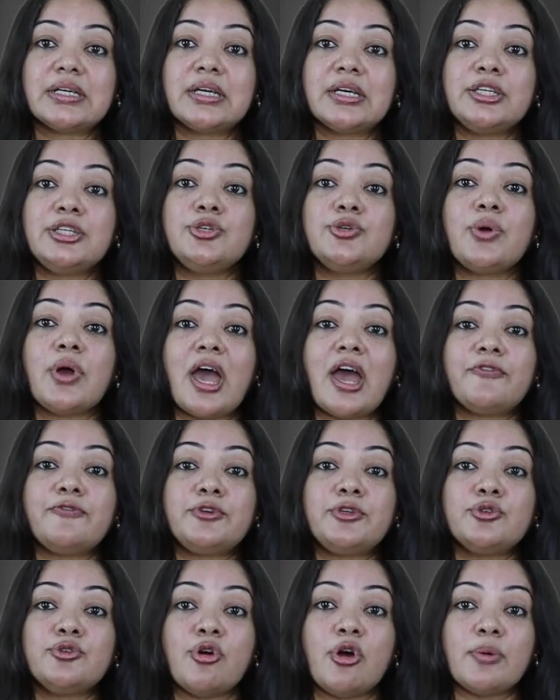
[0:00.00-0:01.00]
You
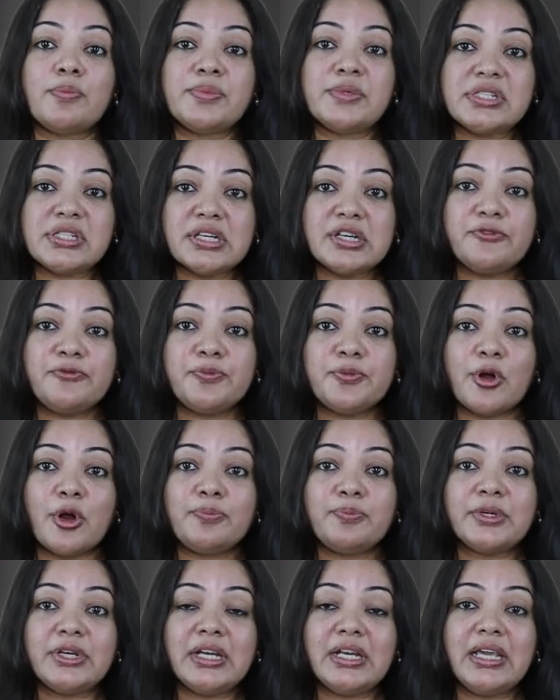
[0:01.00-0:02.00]
have to observe
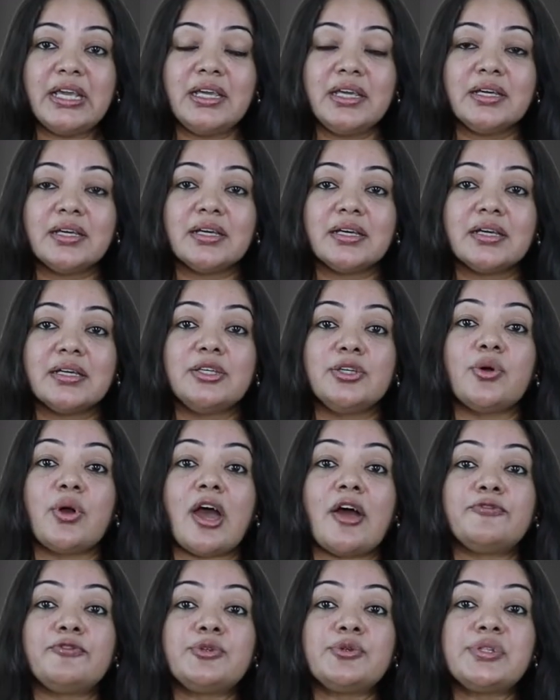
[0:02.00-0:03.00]
properly, you
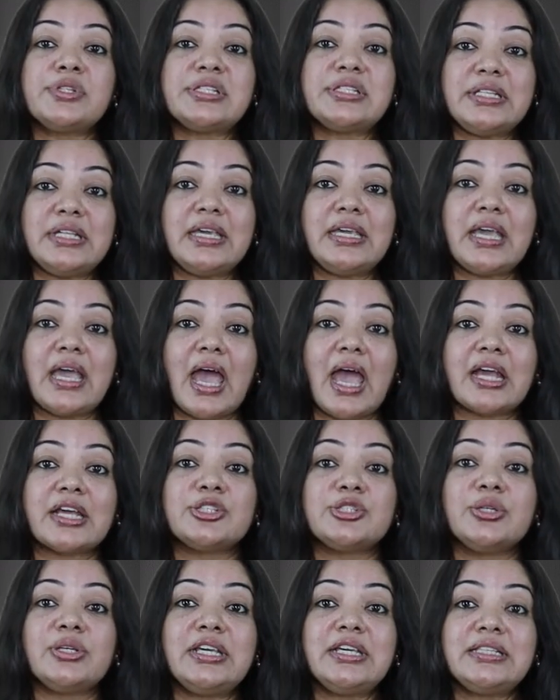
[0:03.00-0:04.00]
have to see
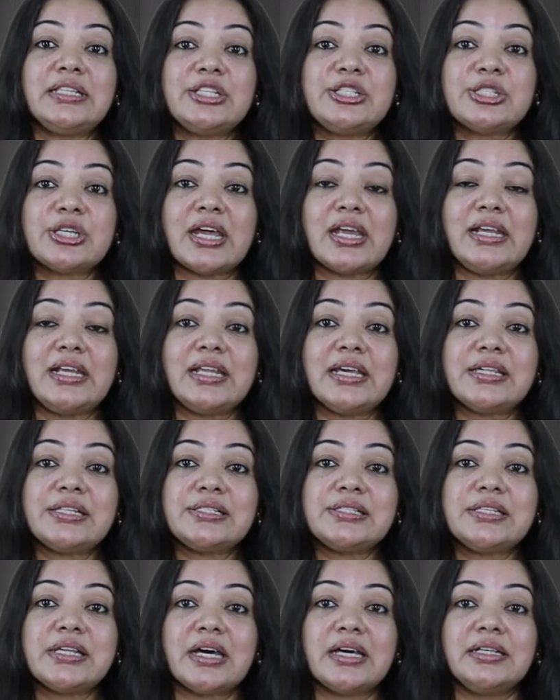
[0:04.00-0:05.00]
actually the child
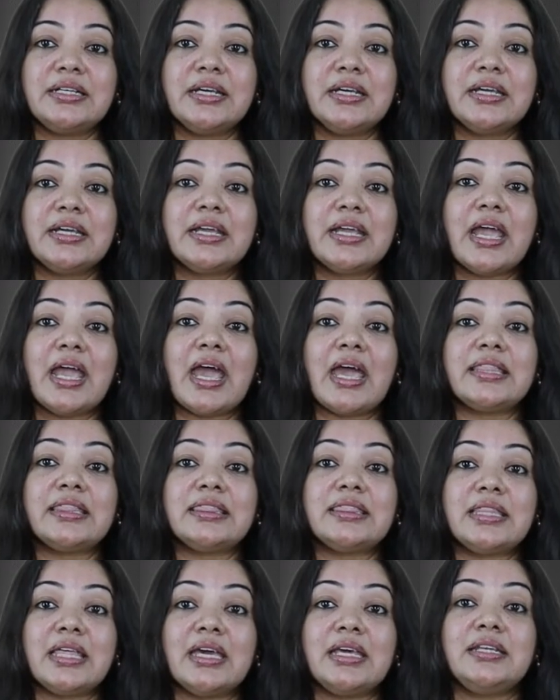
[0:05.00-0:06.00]
has done,
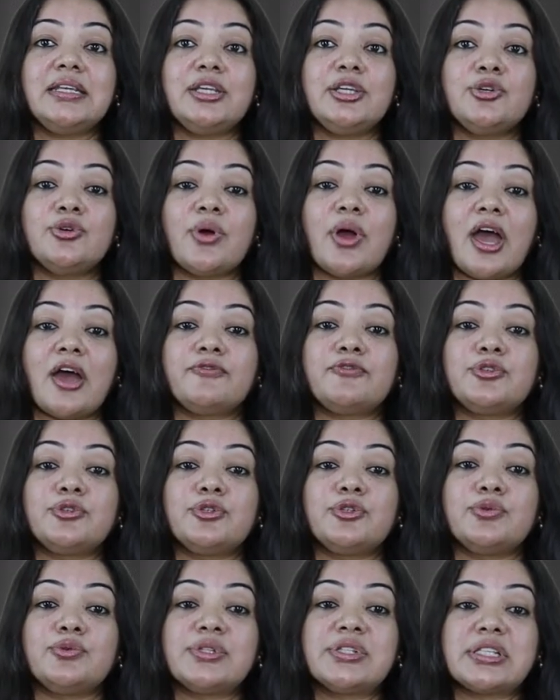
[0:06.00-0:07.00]
and then you have to
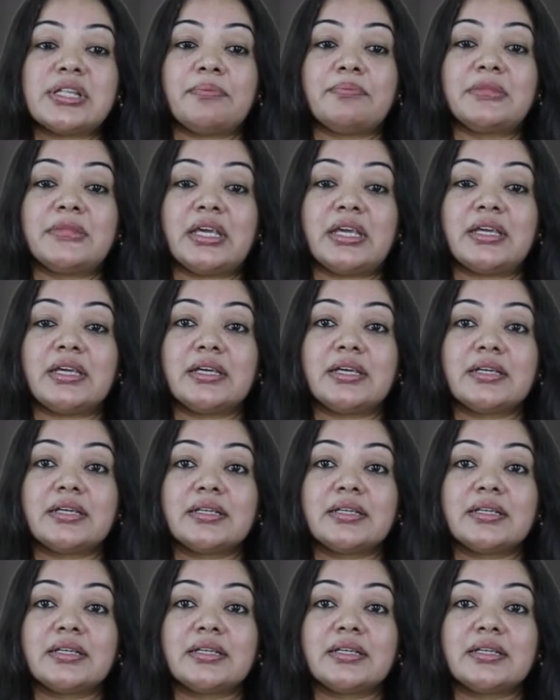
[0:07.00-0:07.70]
do something.